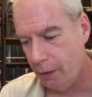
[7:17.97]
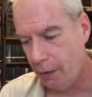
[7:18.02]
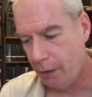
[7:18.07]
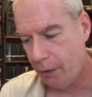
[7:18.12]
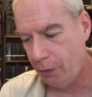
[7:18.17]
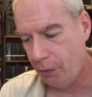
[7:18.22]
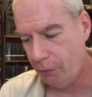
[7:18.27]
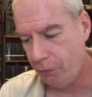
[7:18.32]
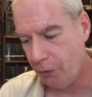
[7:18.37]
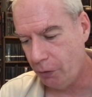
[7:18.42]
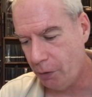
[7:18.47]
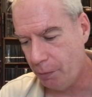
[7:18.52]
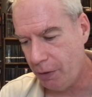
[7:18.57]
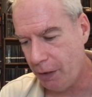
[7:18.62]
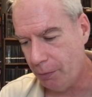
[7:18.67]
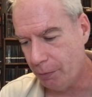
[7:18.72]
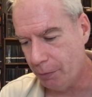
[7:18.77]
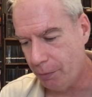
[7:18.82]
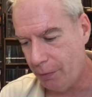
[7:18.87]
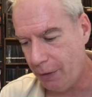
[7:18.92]
don't know if you're going to be
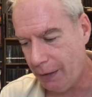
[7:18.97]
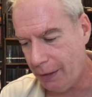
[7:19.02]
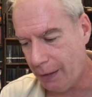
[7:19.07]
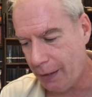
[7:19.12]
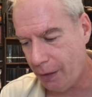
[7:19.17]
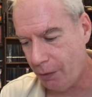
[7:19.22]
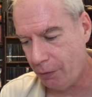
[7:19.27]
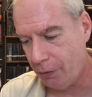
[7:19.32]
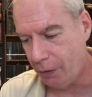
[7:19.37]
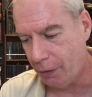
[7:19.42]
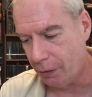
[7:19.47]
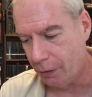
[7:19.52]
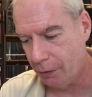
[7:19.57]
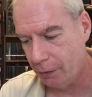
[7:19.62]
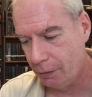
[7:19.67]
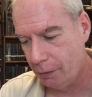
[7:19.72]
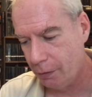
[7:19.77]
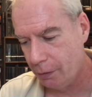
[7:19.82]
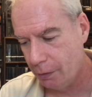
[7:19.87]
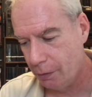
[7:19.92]
able to make it out here
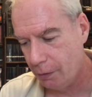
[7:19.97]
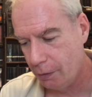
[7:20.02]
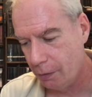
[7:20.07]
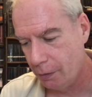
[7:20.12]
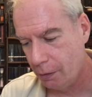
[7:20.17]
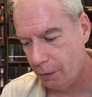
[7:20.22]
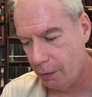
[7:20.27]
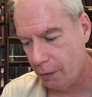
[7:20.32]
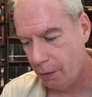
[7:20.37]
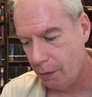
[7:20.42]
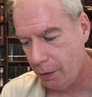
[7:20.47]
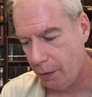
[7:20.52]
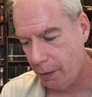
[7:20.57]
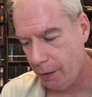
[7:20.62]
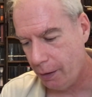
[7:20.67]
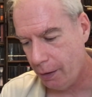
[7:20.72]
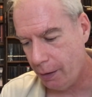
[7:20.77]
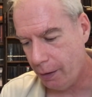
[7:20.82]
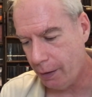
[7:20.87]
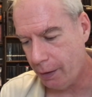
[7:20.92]

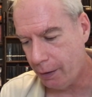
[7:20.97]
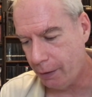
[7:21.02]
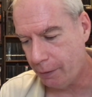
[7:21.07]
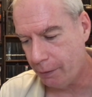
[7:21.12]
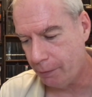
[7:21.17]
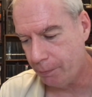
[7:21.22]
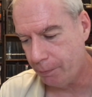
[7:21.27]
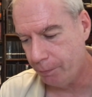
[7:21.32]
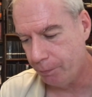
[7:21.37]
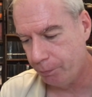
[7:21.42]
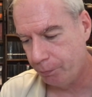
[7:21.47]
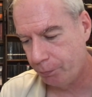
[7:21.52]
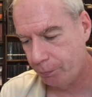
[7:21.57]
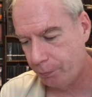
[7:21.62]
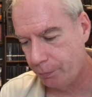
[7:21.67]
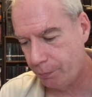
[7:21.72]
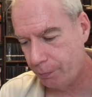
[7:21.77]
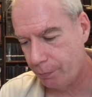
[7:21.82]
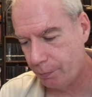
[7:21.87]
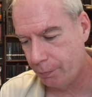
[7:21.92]
um,
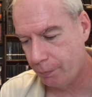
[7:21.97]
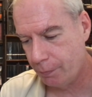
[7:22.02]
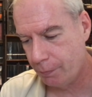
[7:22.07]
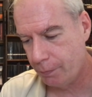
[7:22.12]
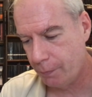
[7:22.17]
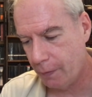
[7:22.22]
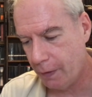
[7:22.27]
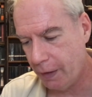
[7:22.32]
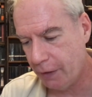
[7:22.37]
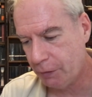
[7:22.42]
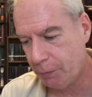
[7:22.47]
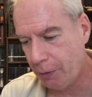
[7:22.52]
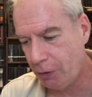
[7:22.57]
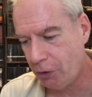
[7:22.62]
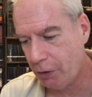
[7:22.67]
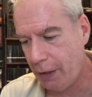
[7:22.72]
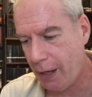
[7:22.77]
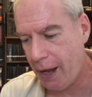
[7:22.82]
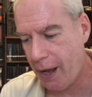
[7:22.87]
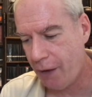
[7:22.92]

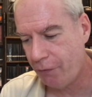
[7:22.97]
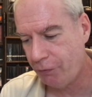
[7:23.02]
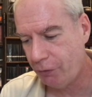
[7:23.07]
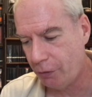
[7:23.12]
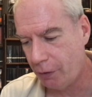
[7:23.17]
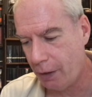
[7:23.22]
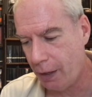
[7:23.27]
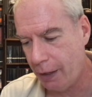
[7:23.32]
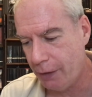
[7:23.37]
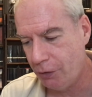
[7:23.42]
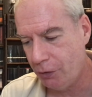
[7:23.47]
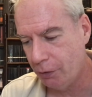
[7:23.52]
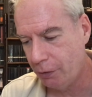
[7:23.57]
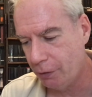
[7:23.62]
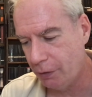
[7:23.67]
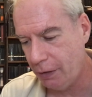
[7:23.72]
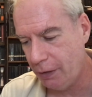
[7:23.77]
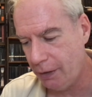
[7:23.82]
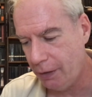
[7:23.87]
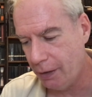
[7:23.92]
especially after I
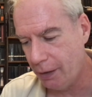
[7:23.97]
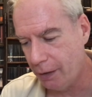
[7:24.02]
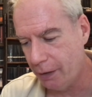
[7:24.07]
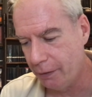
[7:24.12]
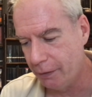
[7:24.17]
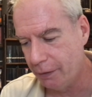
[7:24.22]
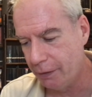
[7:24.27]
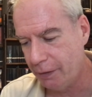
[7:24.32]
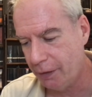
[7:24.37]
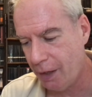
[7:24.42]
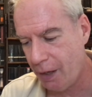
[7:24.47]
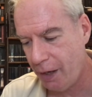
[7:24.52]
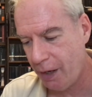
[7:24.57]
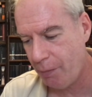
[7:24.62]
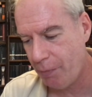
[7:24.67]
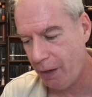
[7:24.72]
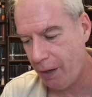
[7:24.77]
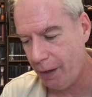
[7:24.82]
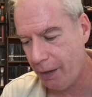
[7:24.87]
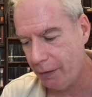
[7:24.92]
took the, uh, the
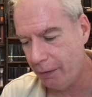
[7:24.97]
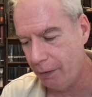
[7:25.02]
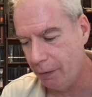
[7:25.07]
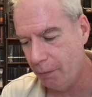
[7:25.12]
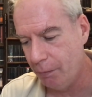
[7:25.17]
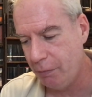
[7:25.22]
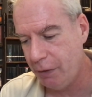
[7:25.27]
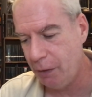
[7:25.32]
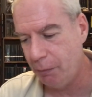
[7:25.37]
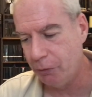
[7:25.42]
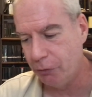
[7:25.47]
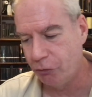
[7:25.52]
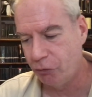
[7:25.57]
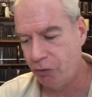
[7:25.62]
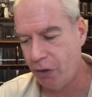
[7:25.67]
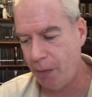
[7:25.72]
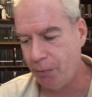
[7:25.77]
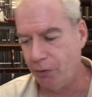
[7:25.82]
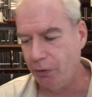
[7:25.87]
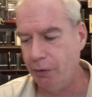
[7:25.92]
time and the minimal
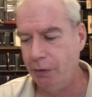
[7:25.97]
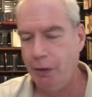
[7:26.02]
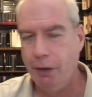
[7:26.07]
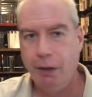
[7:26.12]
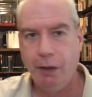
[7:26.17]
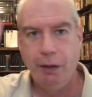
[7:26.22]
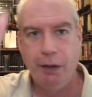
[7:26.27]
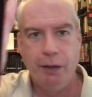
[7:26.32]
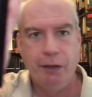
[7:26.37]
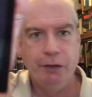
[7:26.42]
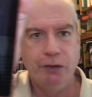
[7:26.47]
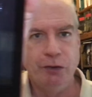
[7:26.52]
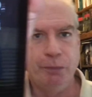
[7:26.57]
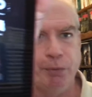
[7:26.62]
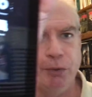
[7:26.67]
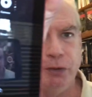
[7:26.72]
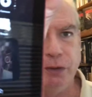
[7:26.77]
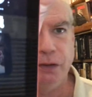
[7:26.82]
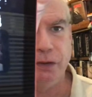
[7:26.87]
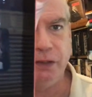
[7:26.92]
trouble to
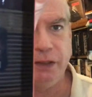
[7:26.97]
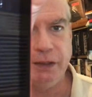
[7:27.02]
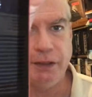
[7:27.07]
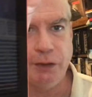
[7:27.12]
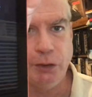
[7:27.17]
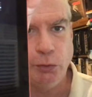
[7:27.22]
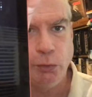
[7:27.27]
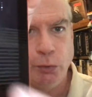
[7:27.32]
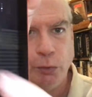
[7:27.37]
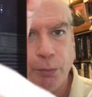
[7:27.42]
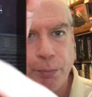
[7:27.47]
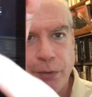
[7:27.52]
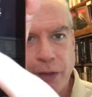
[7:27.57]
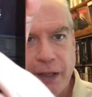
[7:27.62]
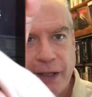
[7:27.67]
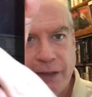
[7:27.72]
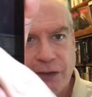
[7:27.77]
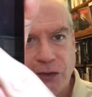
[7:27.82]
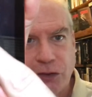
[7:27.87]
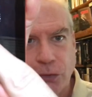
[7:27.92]
put the Google
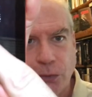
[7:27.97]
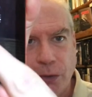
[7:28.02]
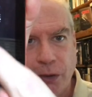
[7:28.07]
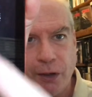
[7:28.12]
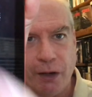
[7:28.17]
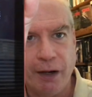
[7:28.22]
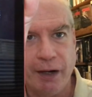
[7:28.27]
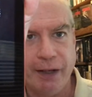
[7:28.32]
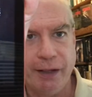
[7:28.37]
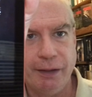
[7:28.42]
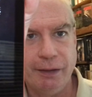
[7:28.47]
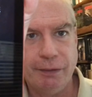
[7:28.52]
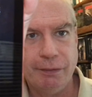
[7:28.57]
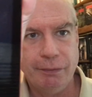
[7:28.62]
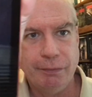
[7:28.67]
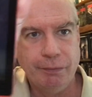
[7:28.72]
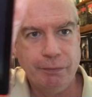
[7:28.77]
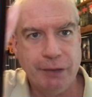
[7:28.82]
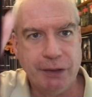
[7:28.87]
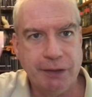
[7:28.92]
Play Store on it.
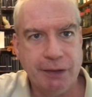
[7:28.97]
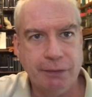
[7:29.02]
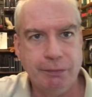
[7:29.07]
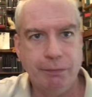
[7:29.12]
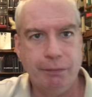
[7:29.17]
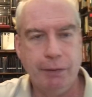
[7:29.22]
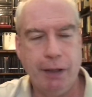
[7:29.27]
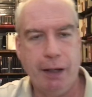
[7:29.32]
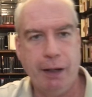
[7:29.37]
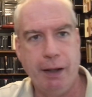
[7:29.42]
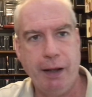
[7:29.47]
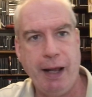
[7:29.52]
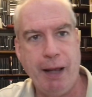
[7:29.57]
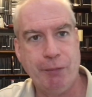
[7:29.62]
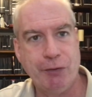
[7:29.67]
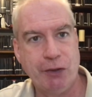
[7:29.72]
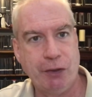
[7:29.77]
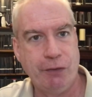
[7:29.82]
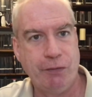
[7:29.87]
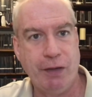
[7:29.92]
Because uh,
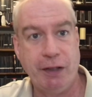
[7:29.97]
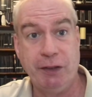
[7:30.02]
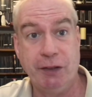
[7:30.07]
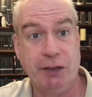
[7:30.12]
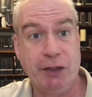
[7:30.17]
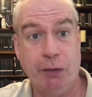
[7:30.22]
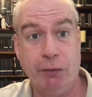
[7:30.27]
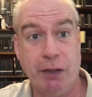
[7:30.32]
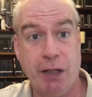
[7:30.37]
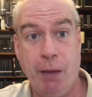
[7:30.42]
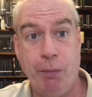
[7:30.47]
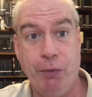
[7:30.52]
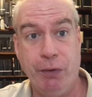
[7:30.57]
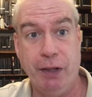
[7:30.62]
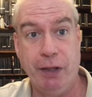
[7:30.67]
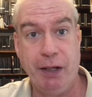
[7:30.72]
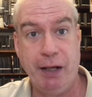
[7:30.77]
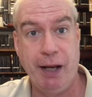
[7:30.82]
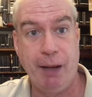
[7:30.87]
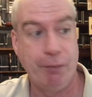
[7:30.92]
Amazon devices don't come
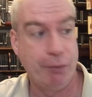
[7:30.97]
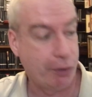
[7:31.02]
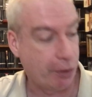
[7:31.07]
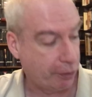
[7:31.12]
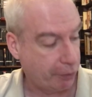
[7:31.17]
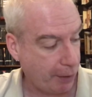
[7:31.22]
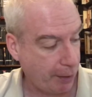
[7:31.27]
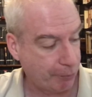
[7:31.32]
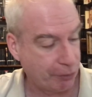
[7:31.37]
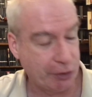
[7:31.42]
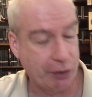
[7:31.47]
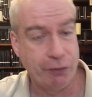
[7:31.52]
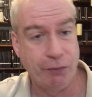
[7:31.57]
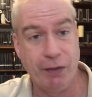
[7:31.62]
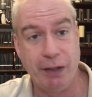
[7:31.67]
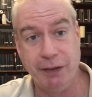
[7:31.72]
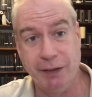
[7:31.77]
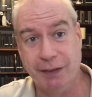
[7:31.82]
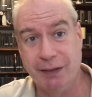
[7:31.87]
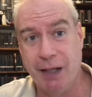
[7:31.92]
with it. Amazon, Amazon
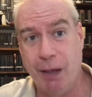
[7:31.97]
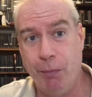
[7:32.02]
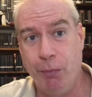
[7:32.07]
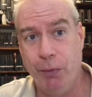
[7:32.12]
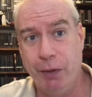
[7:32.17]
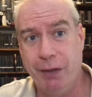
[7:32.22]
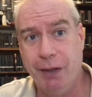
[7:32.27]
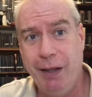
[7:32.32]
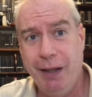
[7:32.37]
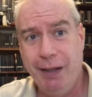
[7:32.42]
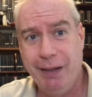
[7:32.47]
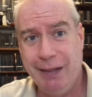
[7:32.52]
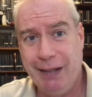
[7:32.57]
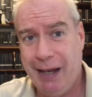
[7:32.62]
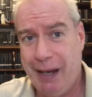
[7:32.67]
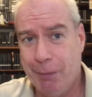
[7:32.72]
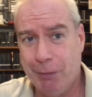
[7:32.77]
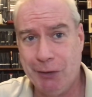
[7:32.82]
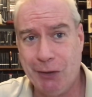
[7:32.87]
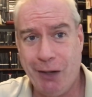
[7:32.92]
devices come with the
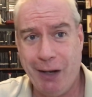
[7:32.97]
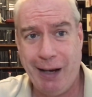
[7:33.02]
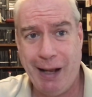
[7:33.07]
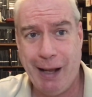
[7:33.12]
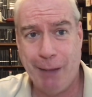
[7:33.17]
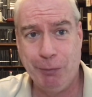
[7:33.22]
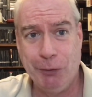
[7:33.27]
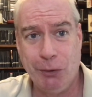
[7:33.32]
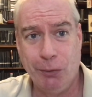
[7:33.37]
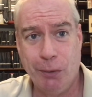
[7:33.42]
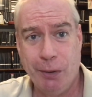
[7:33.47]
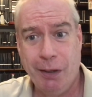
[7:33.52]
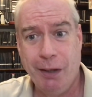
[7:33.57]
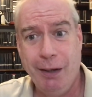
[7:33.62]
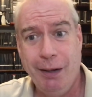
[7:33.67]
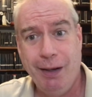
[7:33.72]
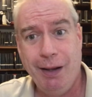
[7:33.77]
Amazon App Store,